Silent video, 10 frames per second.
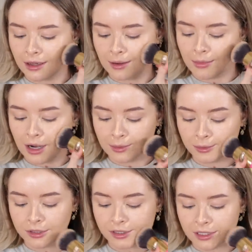Um, I
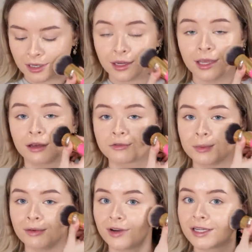was lucky enough to
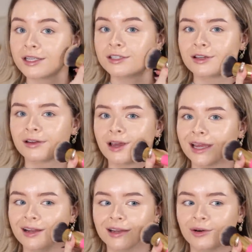be invited to
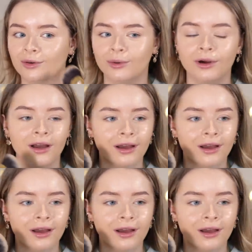a little